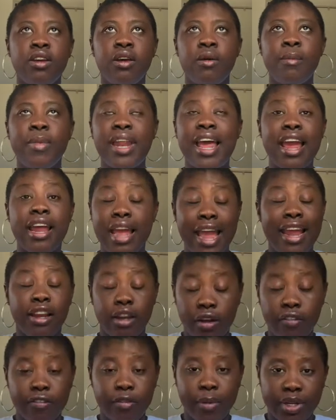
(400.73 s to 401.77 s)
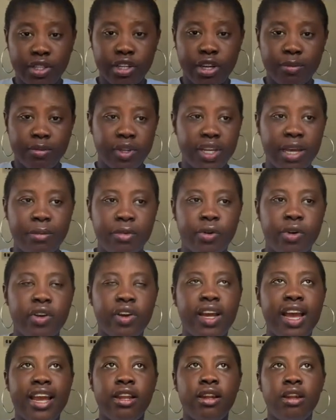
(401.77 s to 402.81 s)
But I loved my job, don't get me
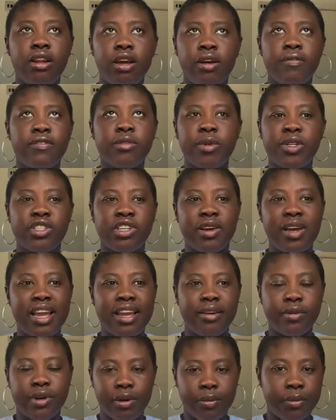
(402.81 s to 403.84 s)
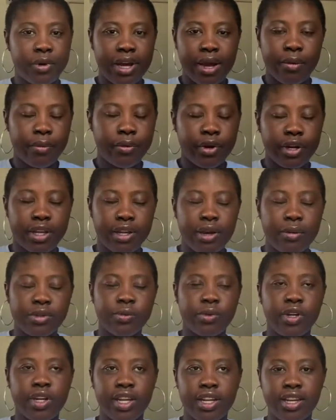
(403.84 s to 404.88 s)
wrong. I loved my job. I was
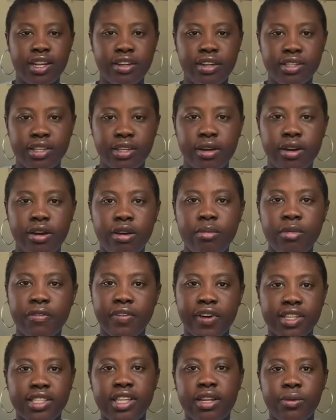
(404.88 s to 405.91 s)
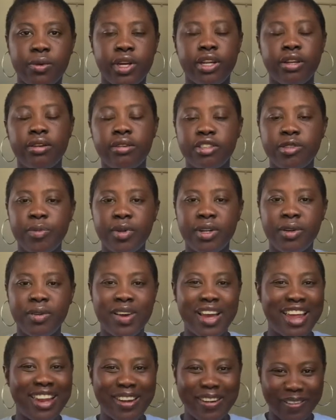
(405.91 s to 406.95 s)
working in a nursing home before I started working in a hospital.
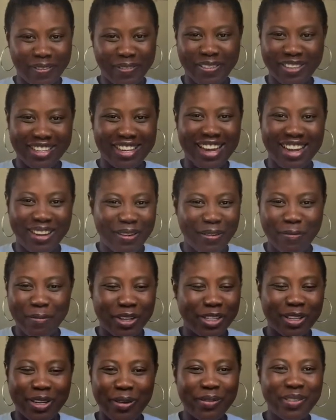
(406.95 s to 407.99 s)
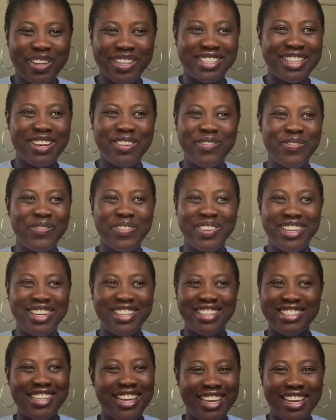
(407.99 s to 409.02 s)
I loved my job because I'm
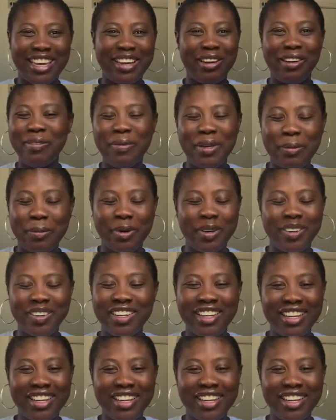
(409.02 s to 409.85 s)
taking care of people,